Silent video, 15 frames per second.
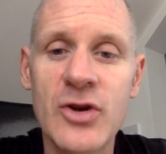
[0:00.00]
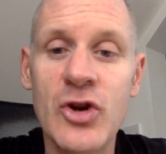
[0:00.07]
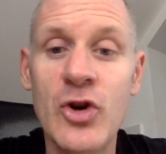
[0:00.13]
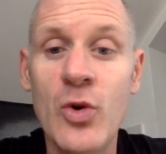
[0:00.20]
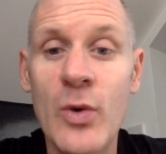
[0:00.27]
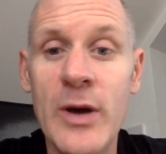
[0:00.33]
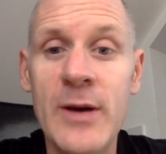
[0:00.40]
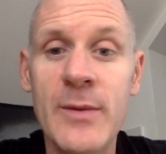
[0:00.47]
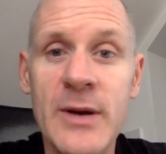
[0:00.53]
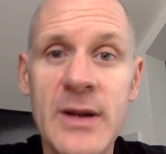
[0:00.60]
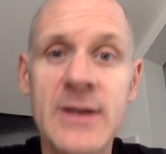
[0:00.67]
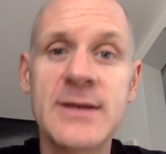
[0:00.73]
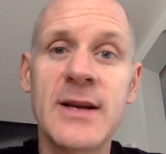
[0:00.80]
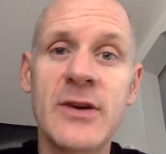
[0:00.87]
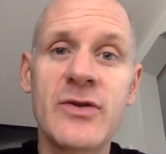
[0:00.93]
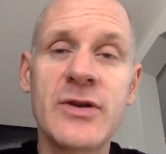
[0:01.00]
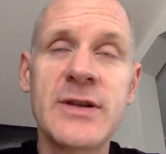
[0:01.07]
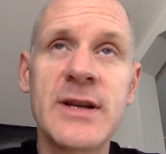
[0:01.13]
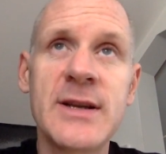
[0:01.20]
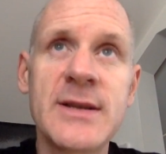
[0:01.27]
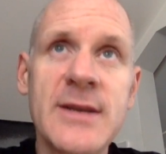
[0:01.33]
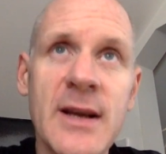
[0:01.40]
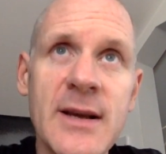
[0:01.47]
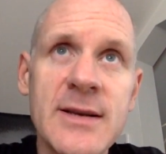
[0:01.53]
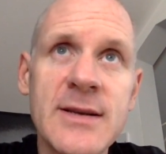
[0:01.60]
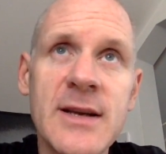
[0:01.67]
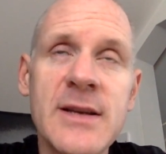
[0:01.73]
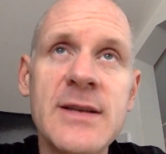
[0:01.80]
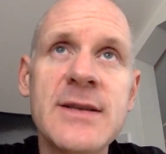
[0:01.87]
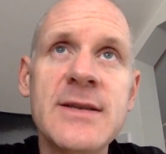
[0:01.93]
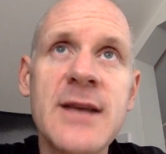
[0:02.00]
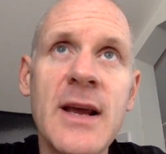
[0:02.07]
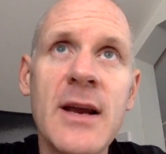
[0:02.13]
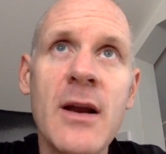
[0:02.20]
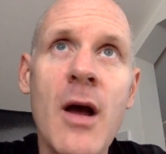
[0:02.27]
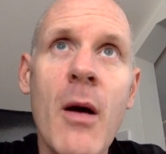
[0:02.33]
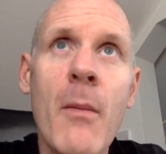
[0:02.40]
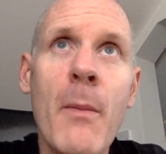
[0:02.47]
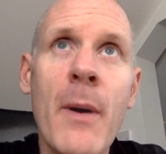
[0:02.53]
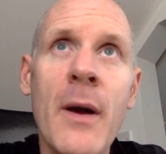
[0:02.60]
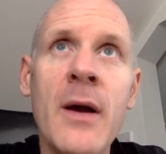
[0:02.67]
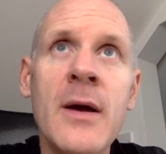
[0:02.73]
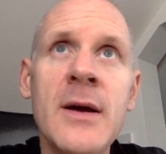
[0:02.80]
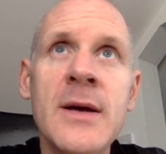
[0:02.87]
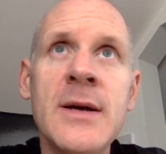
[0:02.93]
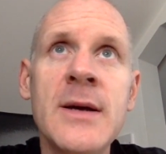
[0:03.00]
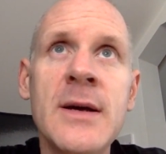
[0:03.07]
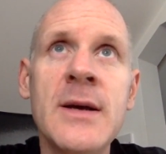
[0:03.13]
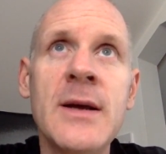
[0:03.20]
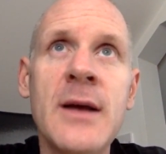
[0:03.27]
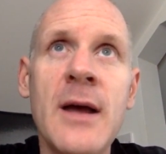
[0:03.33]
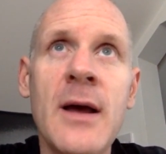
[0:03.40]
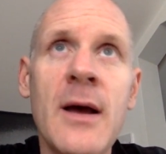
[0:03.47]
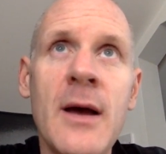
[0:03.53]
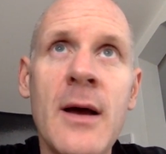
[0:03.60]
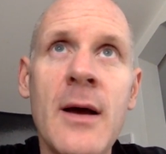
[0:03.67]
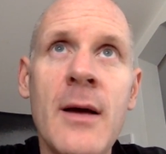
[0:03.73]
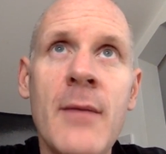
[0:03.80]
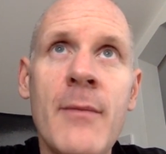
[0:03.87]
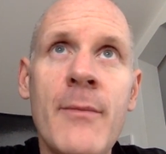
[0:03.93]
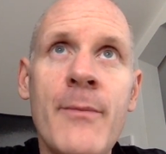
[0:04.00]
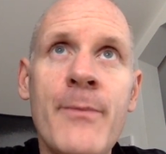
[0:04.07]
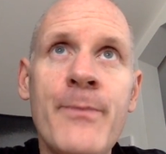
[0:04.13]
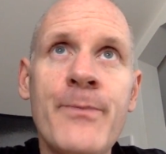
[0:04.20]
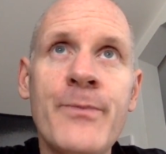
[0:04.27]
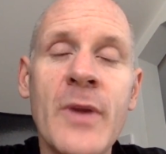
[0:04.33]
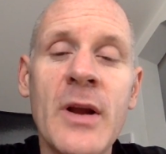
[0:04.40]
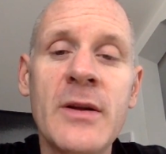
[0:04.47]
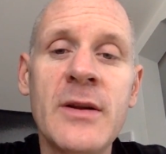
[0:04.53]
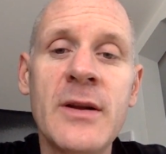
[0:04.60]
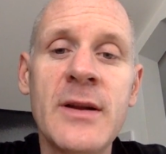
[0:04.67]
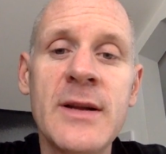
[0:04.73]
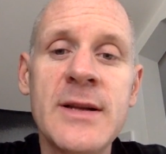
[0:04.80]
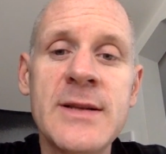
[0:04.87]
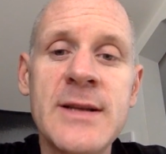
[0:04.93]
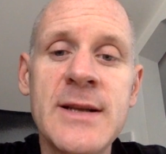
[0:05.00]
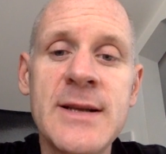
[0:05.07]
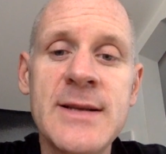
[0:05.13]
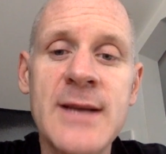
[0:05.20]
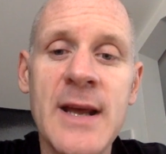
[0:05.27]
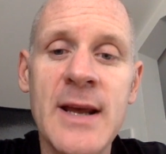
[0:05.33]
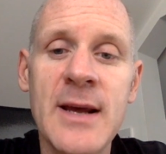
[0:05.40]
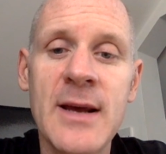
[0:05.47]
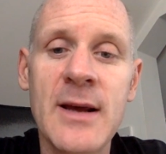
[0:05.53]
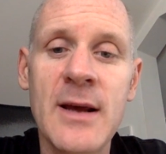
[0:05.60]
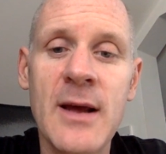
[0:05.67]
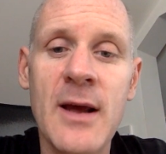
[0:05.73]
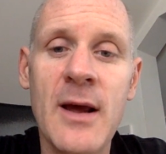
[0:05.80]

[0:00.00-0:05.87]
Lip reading: or you know anybody that's interested in tickets, can you sign up to the ticket